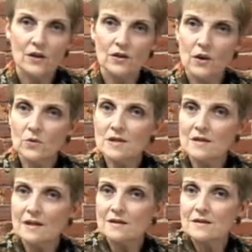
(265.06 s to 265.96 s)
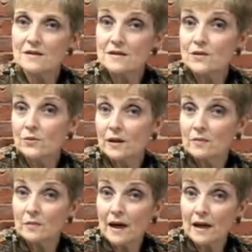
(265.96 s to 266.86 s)
Those sentences
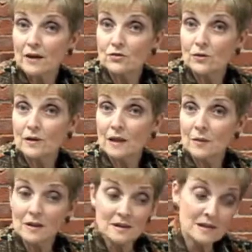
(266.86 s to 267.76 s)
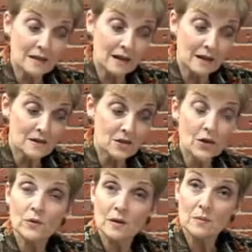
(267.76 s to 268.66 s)
written by Andrew Clements let us
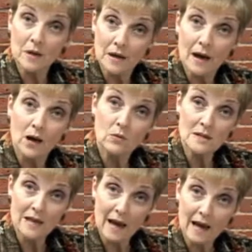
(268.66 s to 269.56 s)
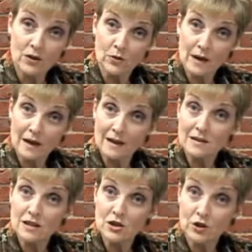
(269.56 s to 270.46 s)
know that Big Al was angry and
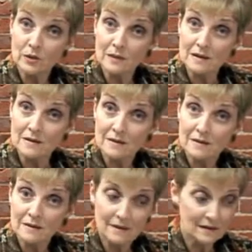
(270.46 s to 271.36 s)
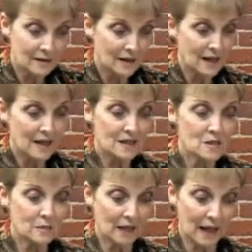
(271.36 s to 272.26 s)
determined. His
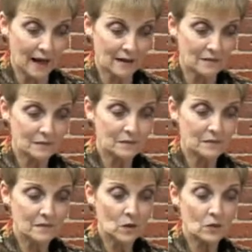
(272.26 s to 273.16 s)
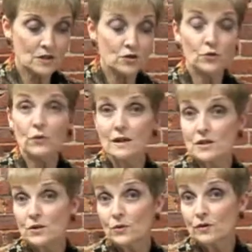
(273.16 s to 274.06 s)
plan was to
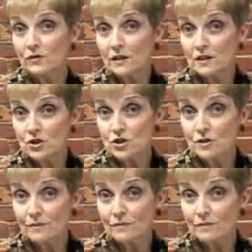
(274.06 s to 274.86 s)
rescue the fish.